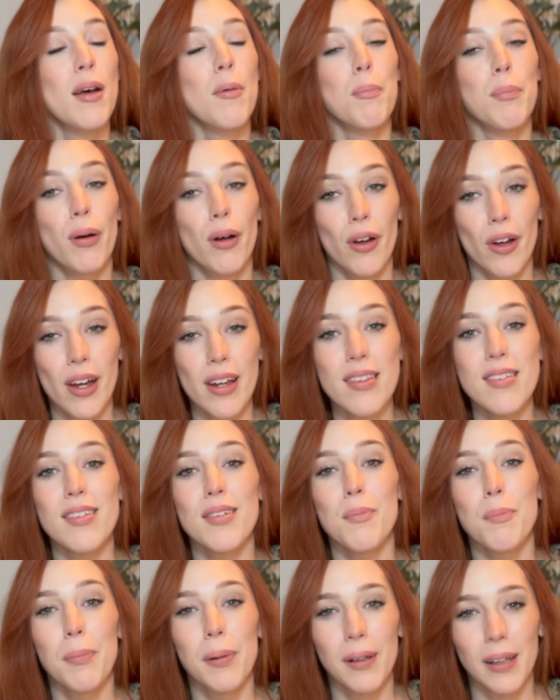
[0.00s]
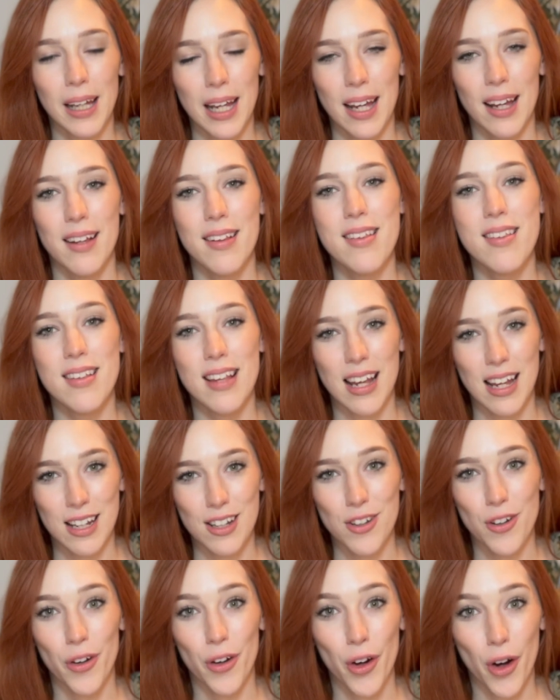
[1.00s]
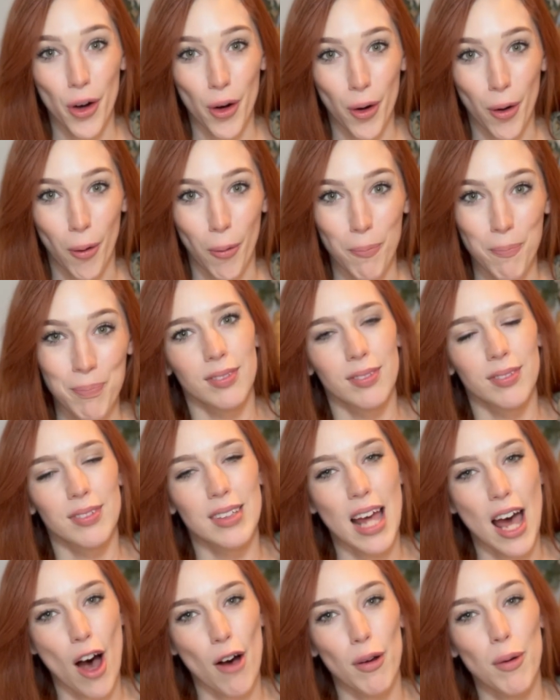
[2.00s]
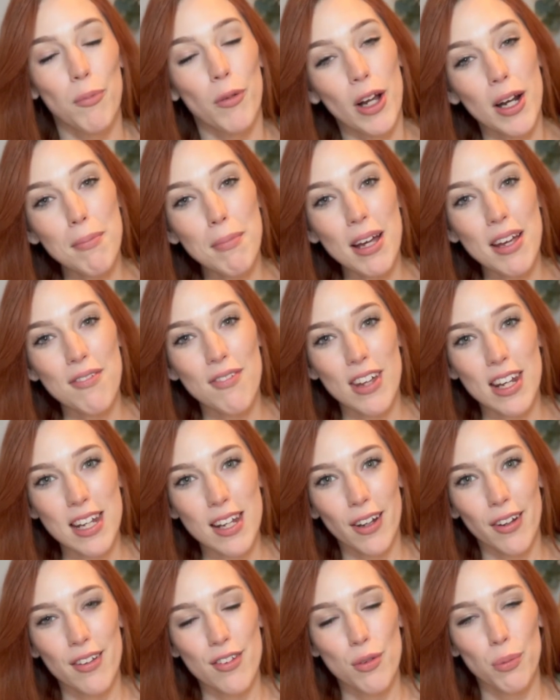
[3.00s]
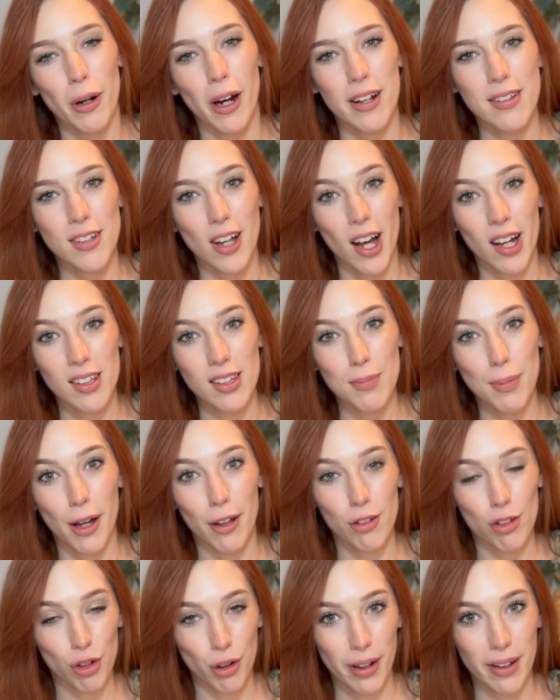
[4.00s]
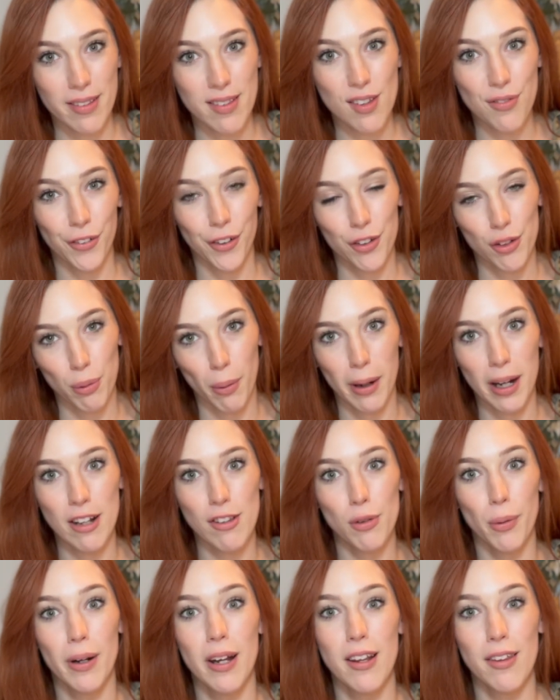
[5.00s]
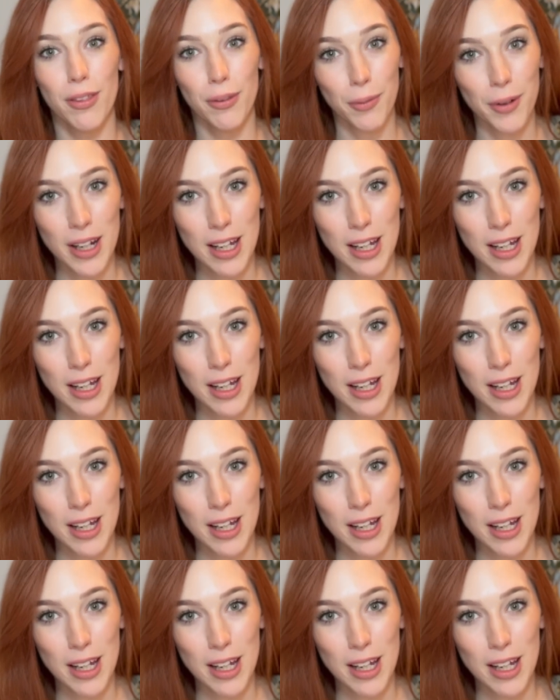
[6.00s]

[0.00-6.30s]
Put plants in your home. Now, in one of my videos where I talked about trends for 2023,